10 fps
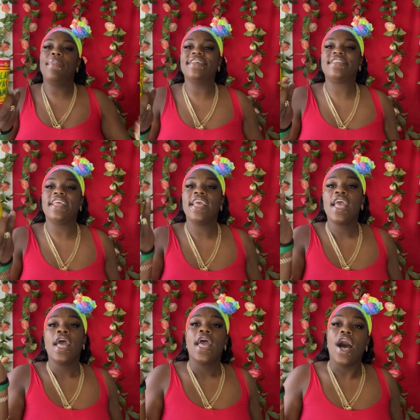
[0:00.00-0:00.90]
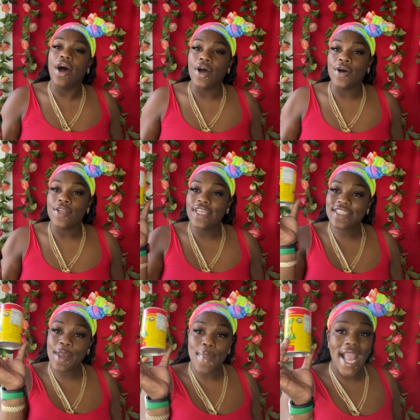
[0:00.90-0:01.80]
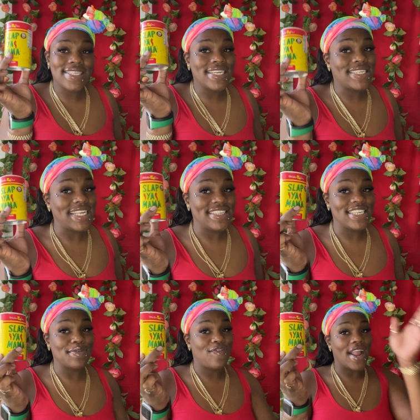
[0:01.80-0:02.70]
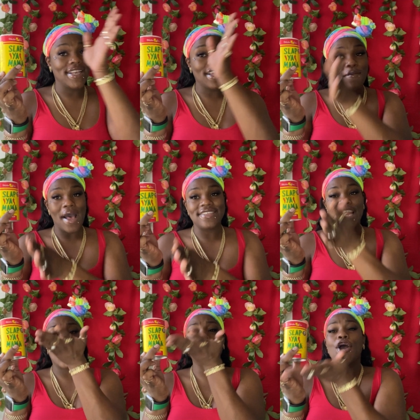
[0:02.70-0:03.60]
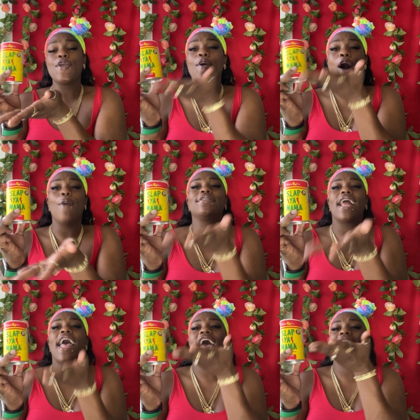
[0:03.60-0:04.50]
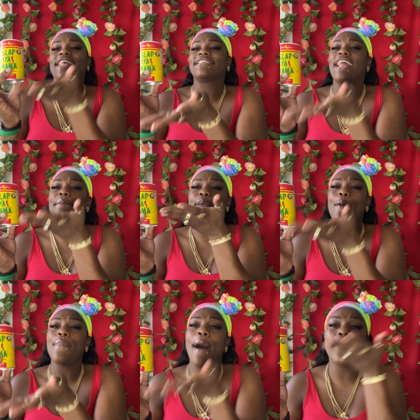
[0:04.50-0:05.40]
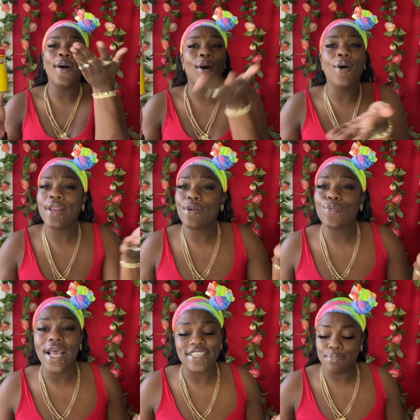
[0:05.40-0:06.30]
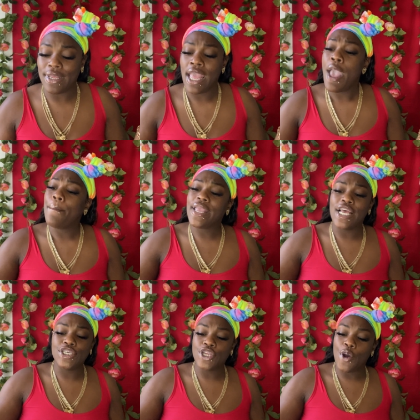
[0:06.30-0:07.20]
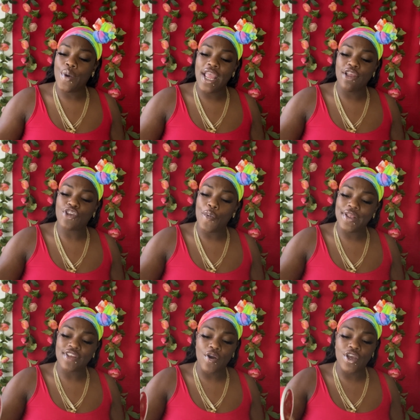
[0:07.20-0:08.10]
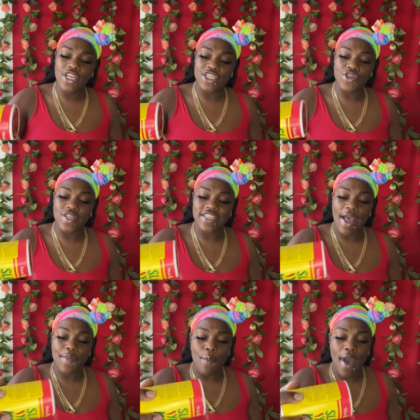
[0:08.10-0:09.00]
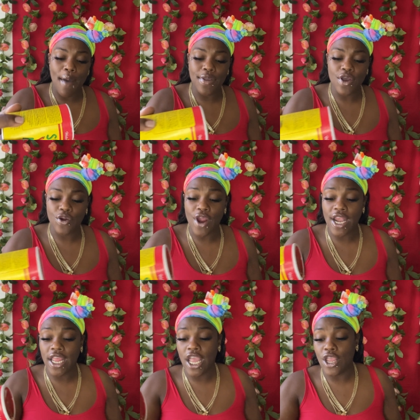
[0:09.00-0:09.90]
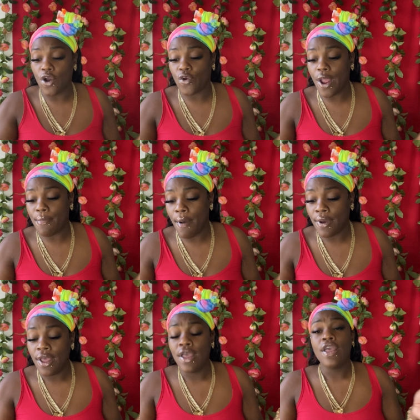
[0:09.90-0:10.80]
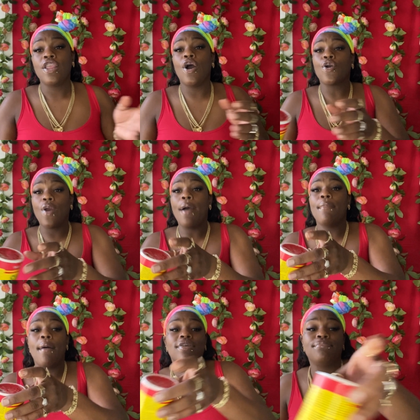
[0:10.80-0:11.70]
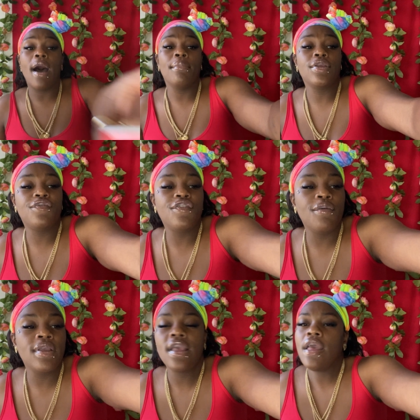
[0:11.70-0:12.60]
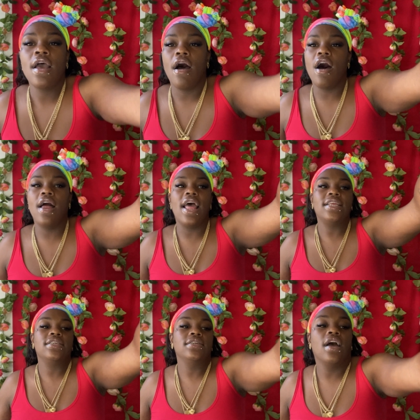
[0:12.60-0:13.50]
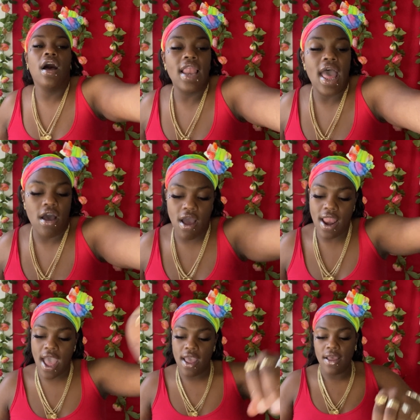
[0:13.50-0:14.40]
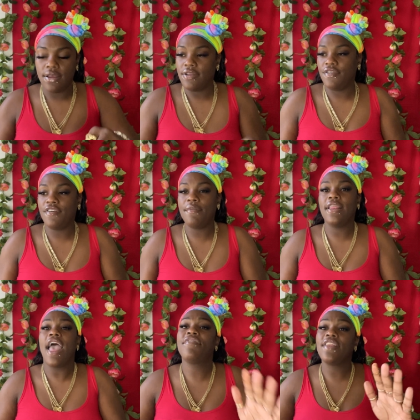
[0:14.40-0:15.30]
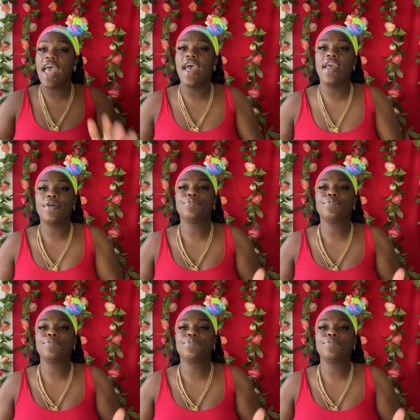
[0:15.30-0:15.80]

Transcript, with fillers: missing it. Hold on, let's get back to the seasonings before I get done with my steak. You know you always gotta have that slap your mama on it recipe because you know what? It's gonna be so good that you can slap your mama, your granny, and your grandmama, your grandmama's mama. You feel me? All that, all that, all that. You feel me? And after that,